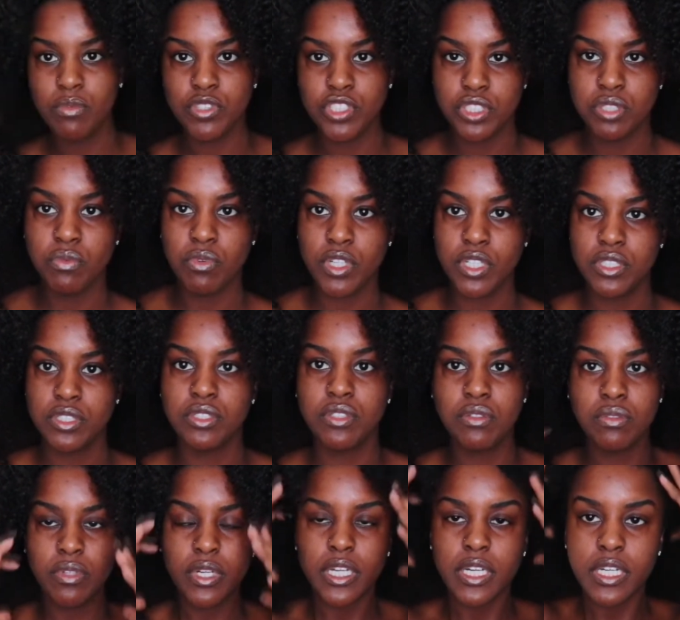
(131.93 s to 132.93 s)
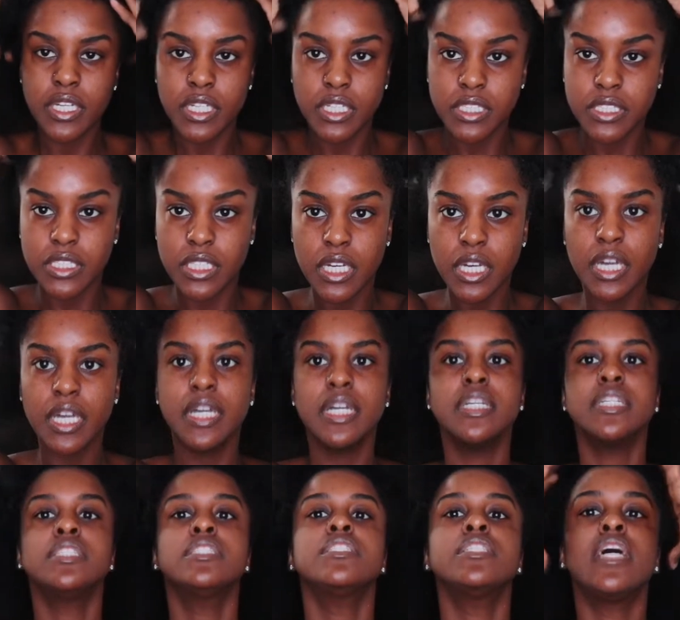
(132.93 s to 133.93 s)
what you want to do is
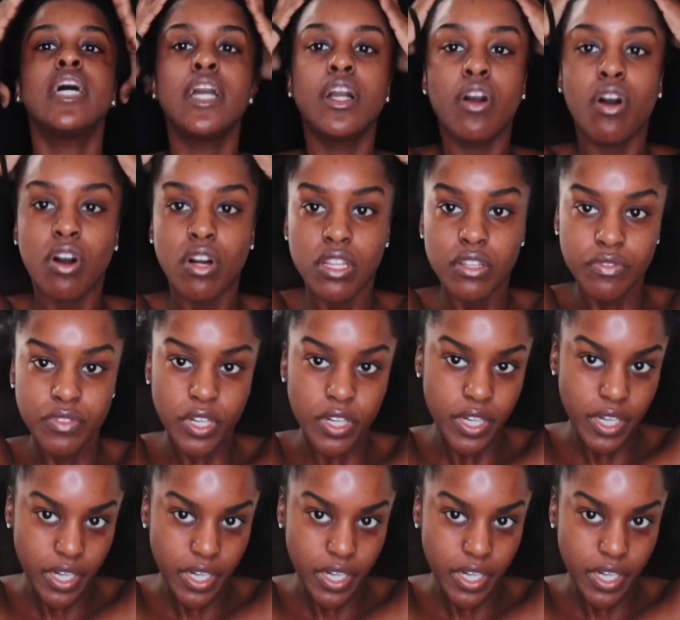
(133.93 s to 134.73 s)
take all of your